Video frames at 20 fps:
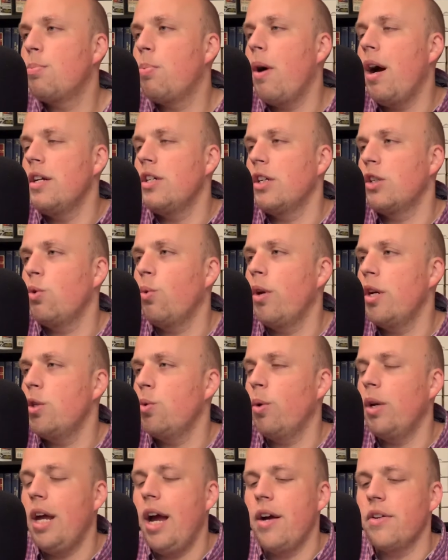Project
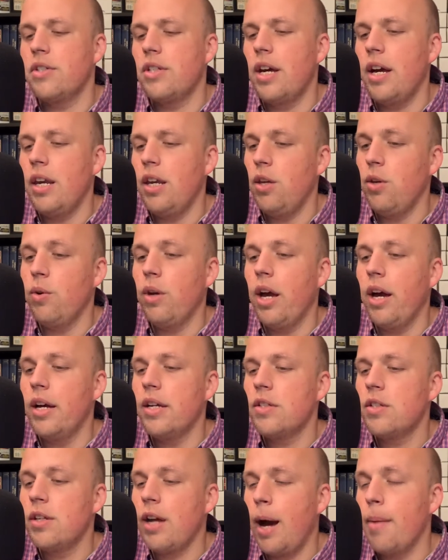2020 outside of you
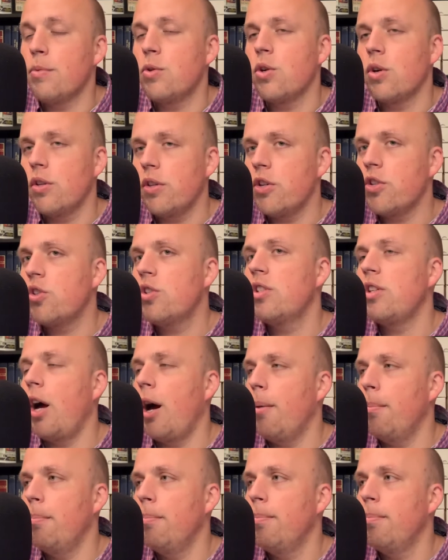guys. I'm sure there's
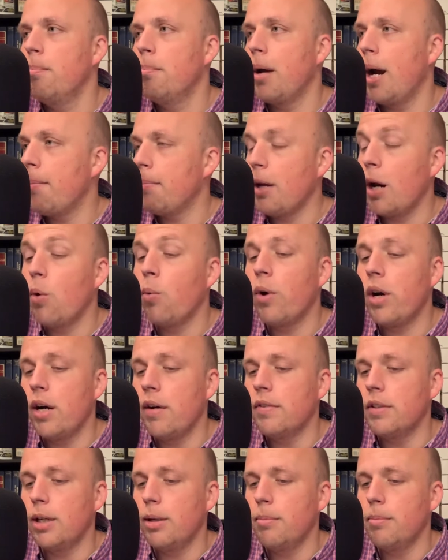some, but I'm not aware
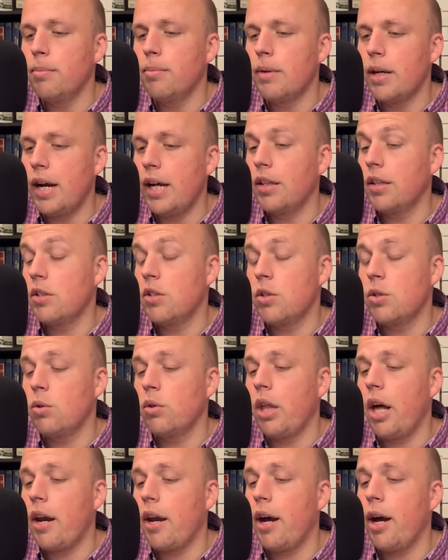of them, and I listen to a
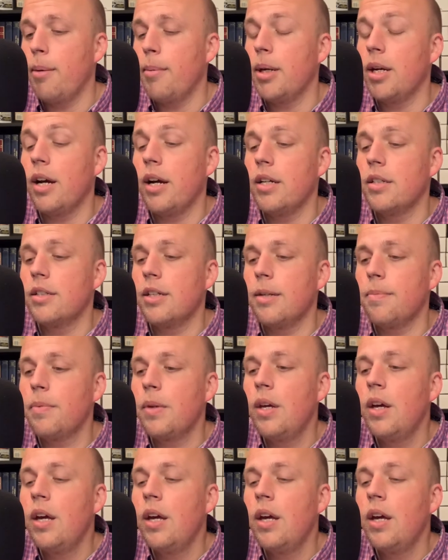lot of hobby content.